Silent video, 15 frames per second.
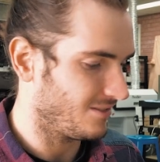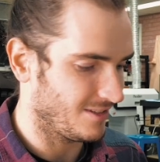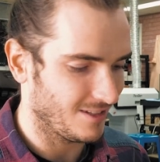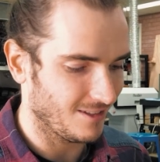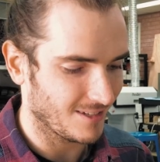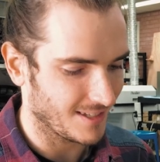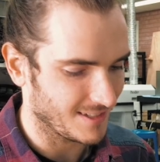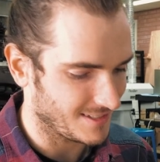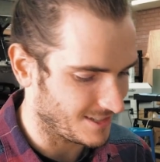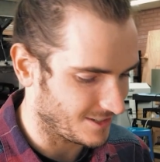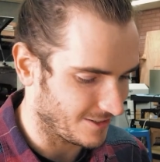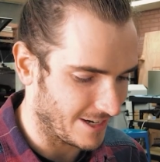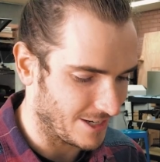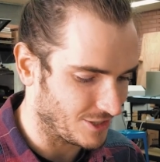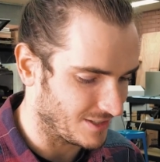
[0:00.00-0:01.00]
little
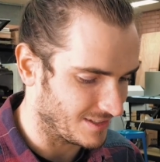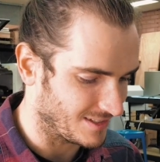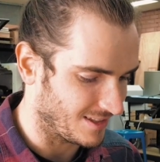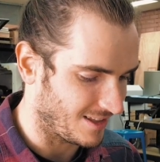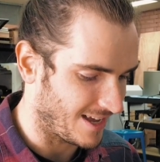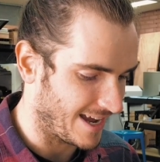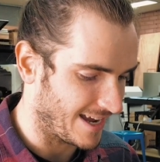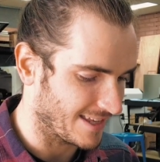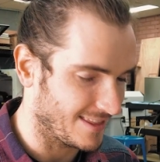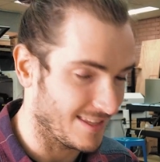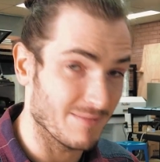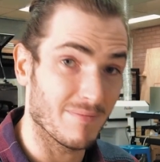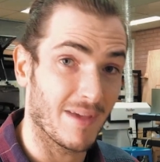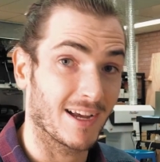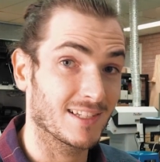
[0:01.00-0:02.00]
considerations like
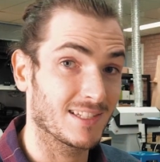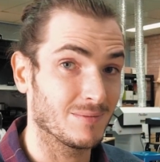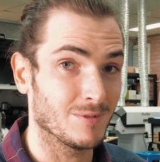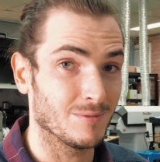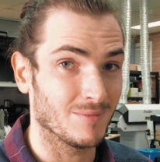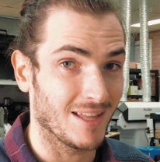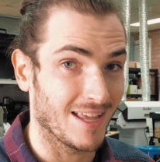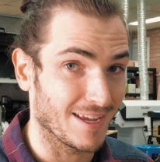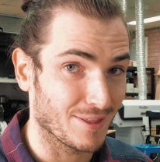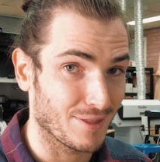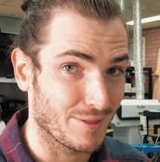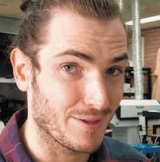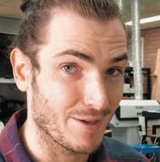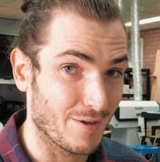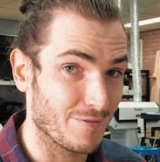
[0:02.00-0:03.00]
the maximum length
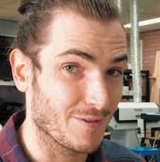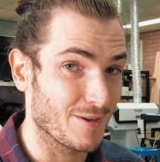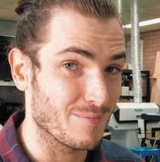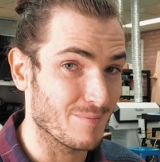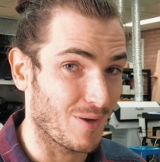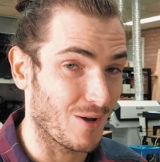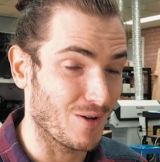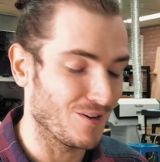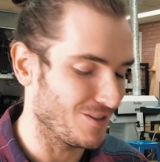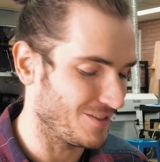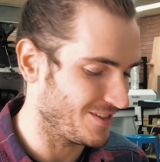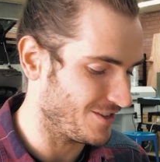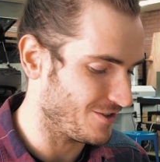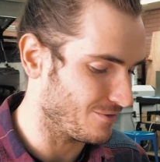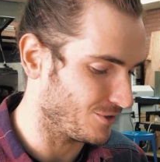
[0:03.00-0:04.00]
of
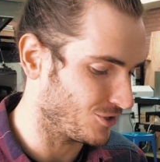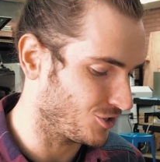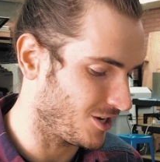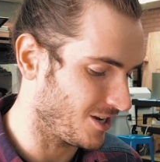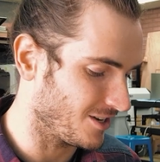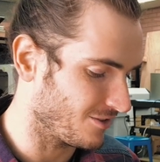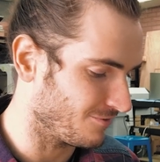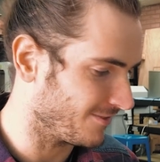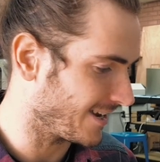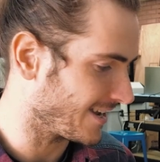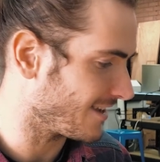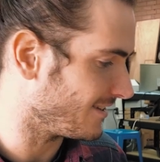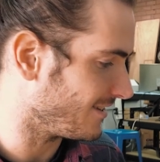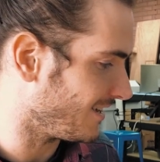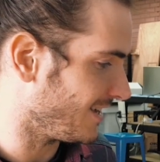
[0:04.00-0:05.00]
component that your machine can
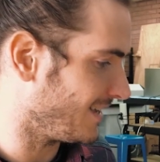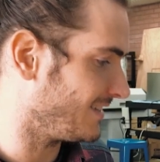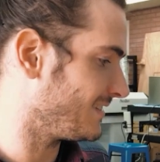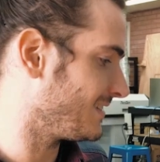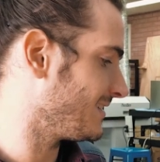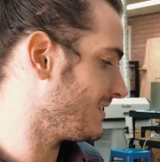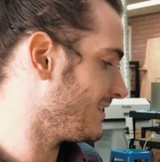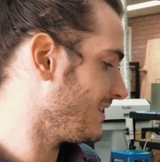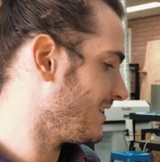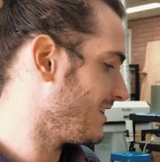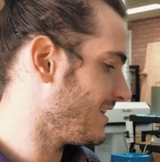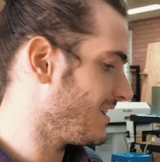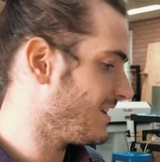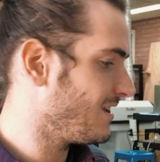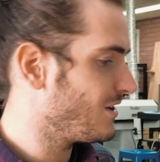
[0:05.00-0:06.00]
recognize.
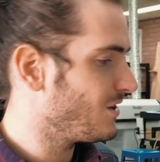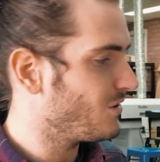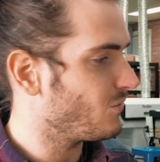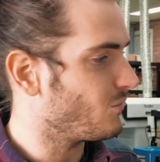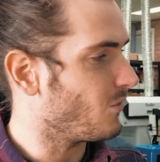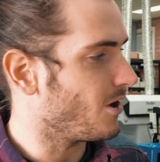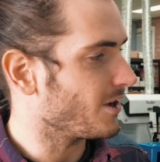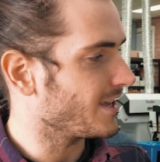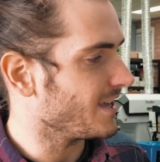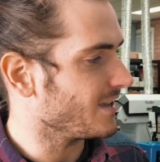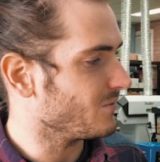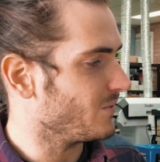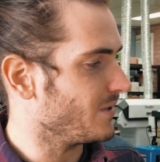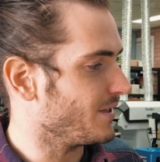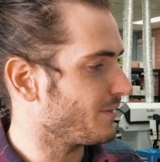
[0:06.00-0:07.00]

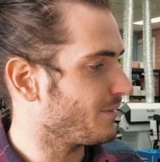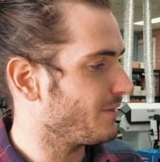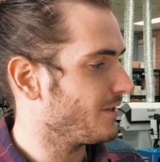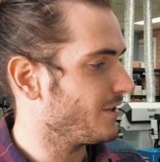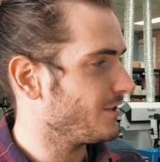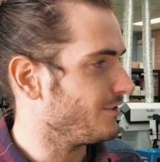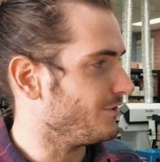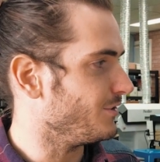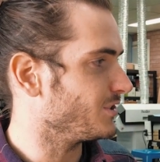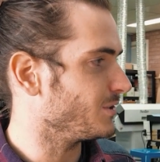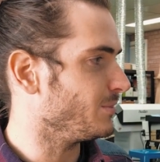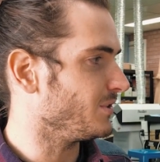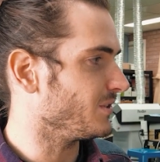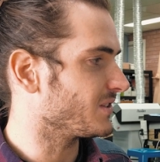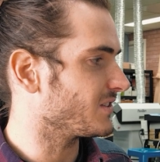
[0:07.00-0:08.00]
Working with
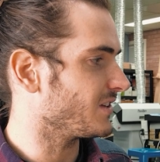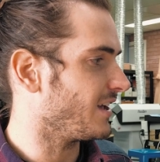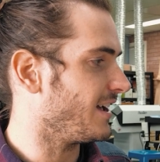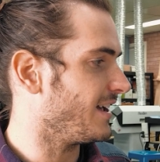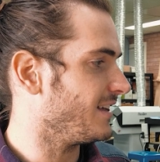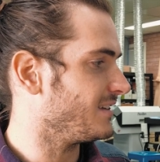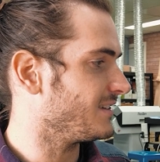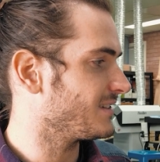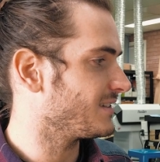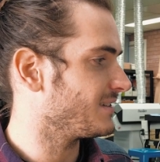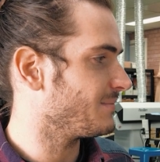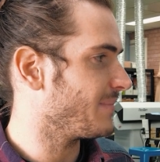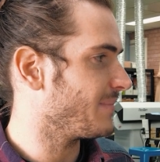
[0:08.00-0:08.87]
usable size